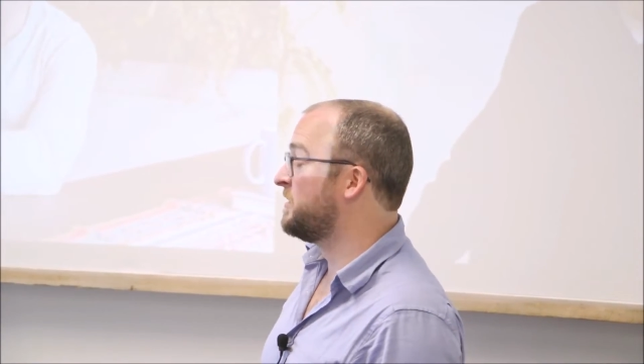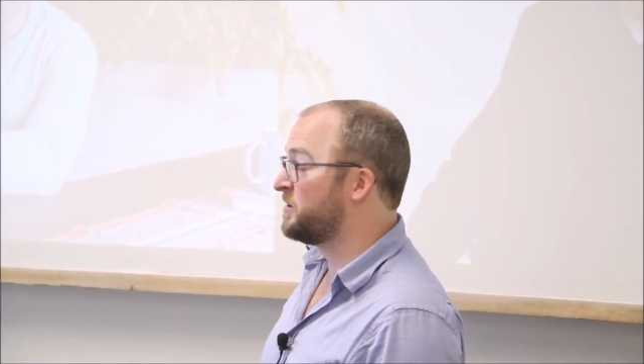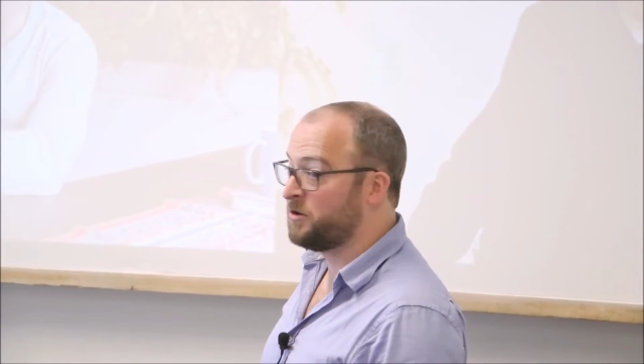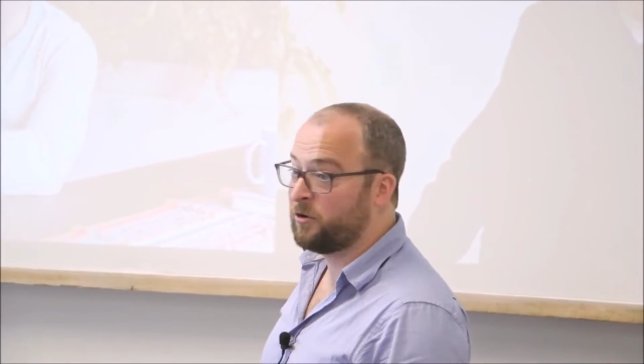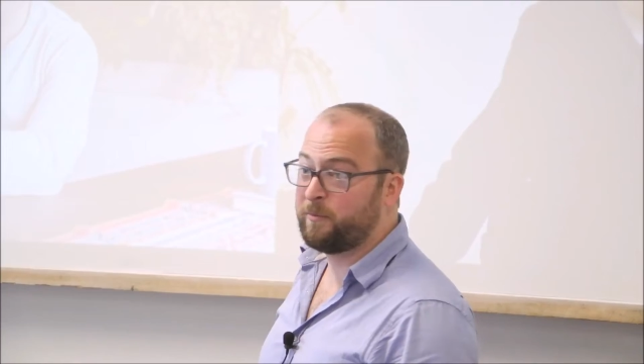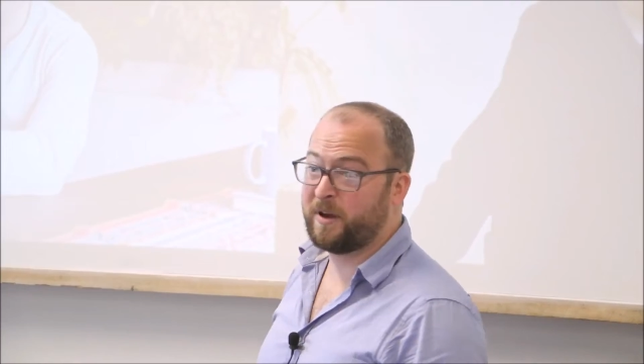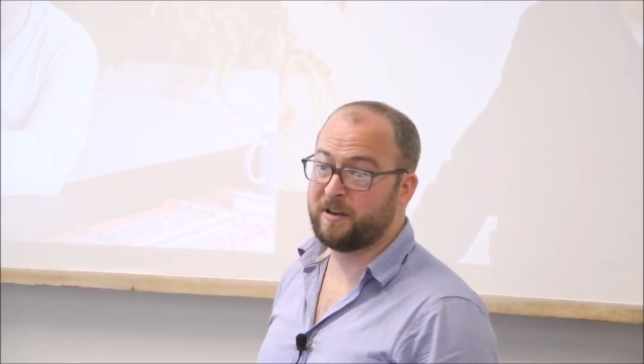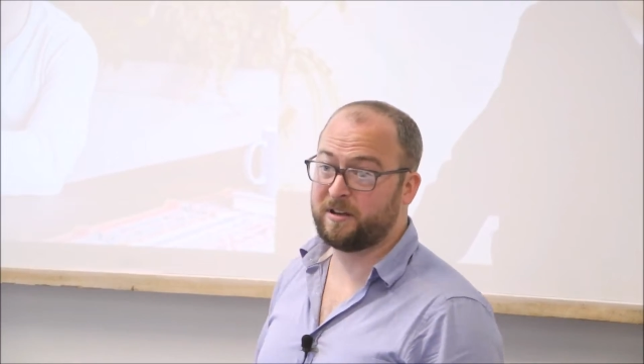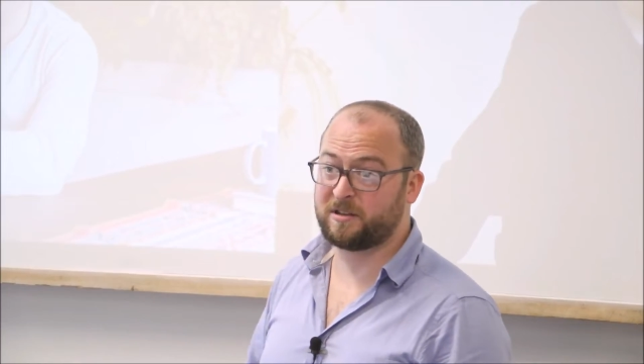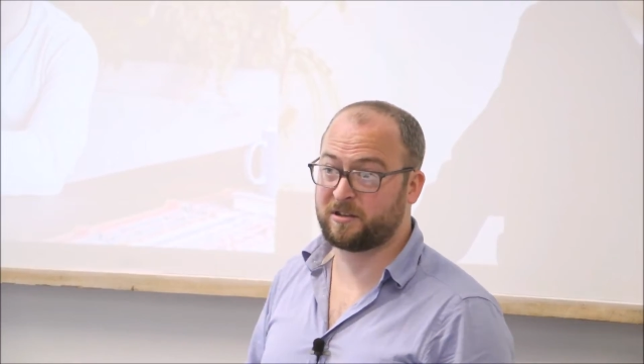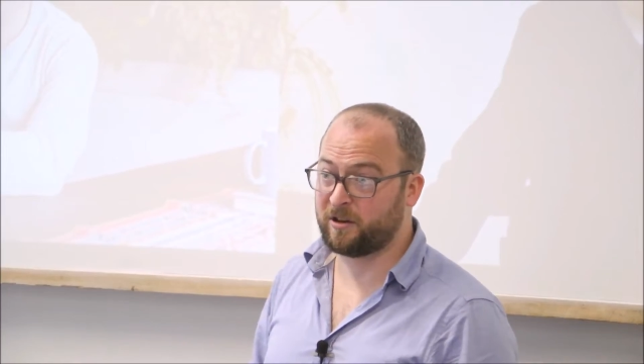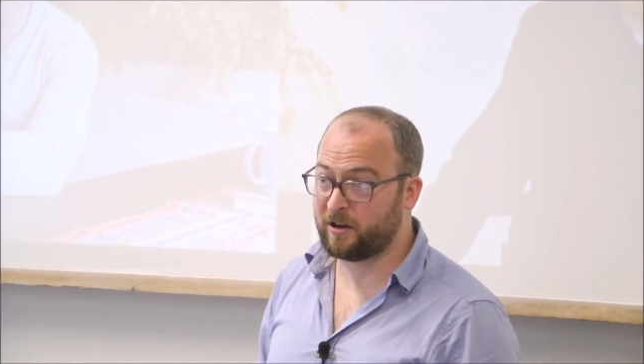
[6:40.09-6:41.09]
so
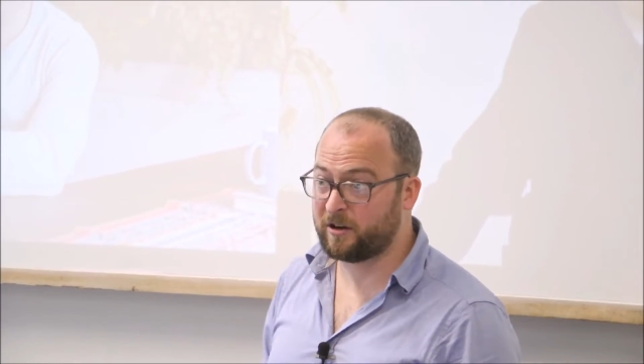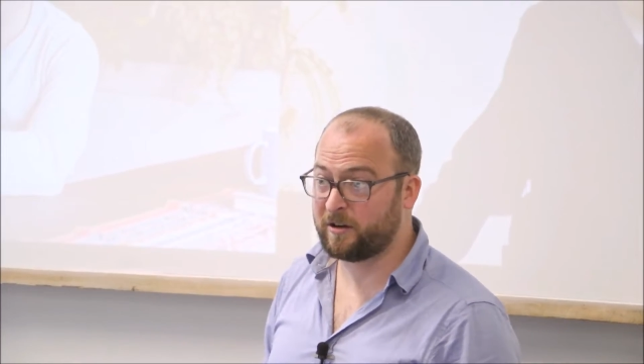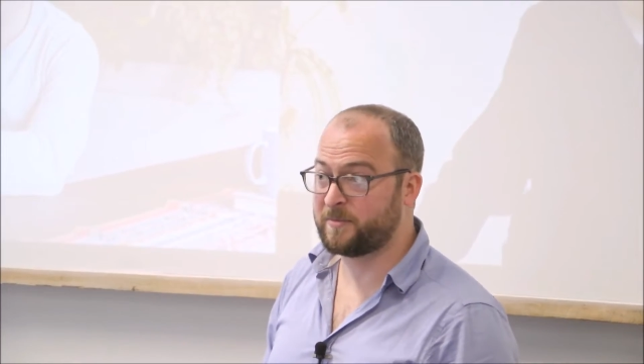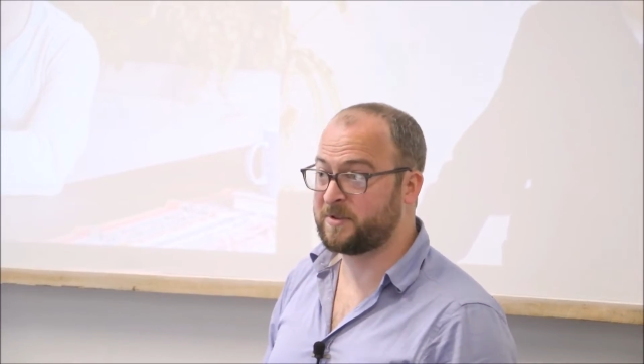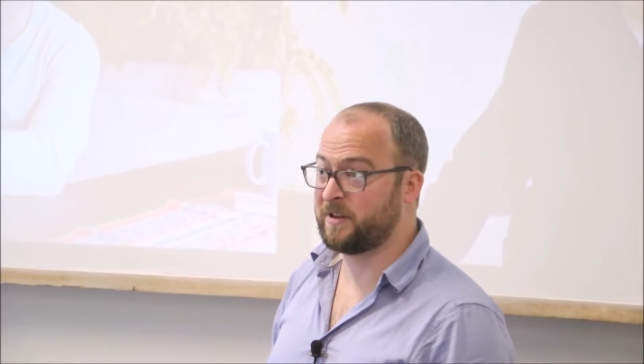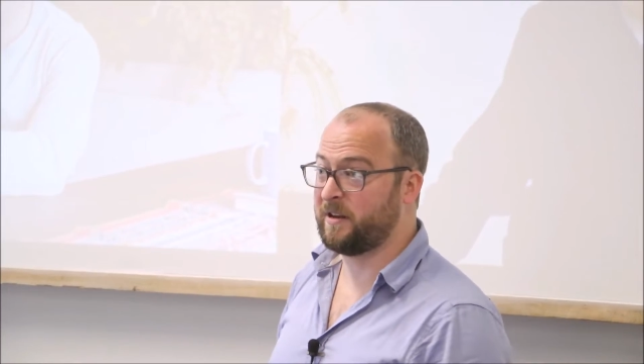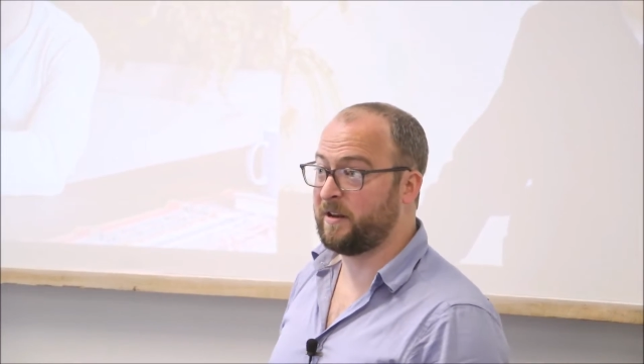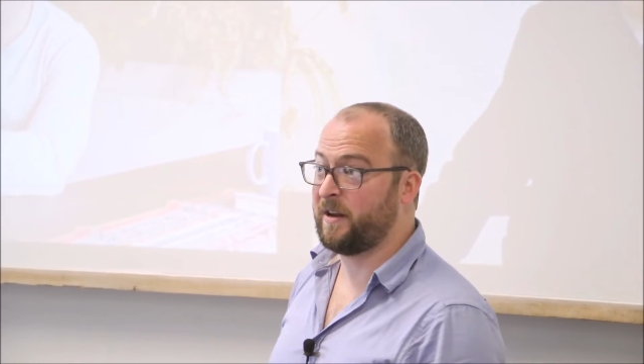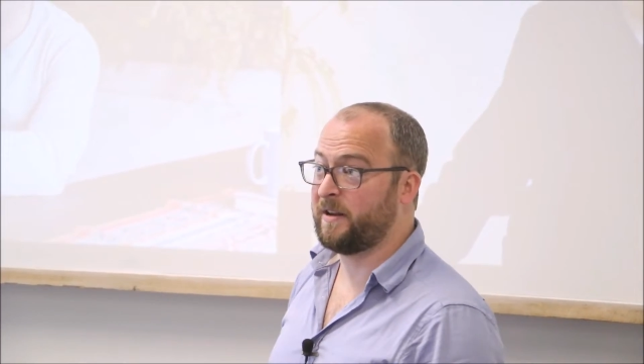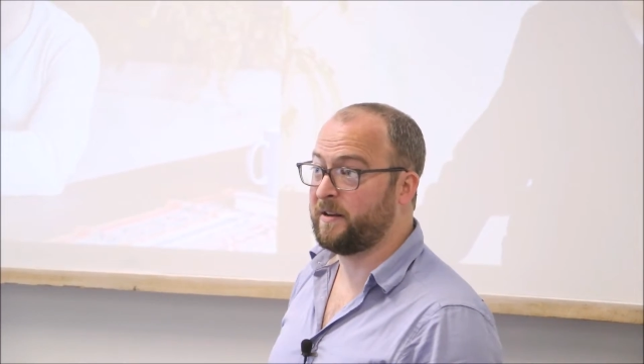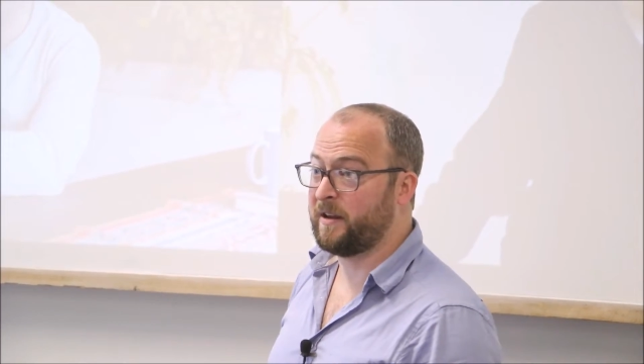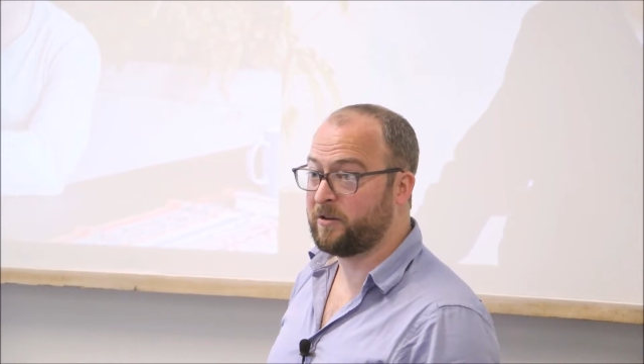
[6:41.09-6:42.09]
many startups
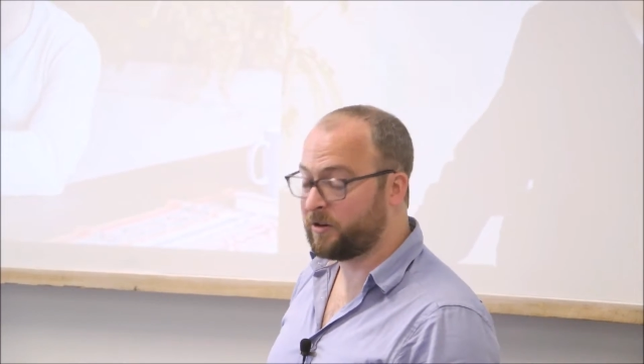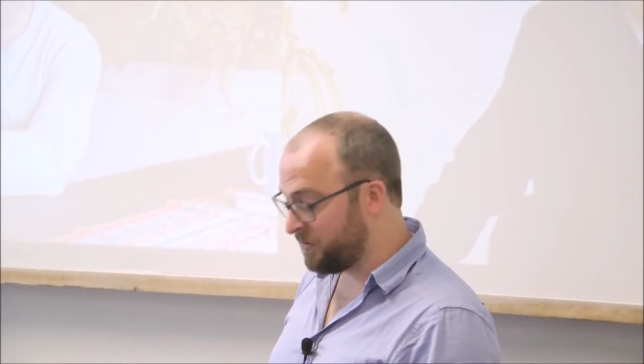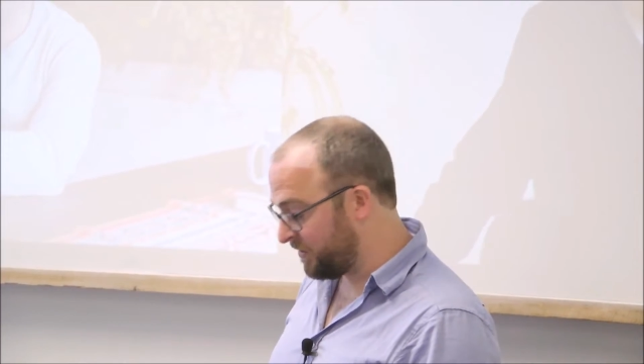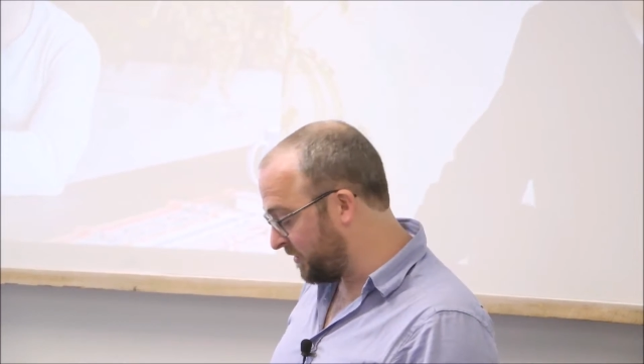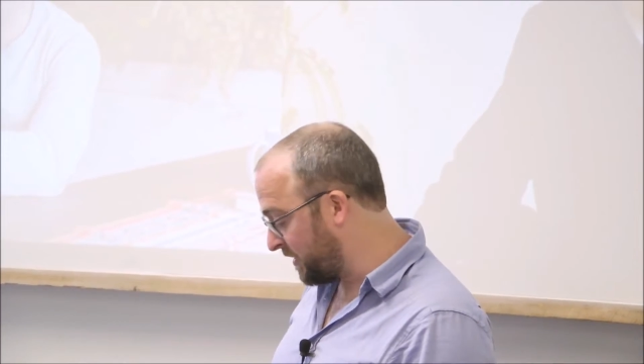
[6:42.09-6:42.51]
and other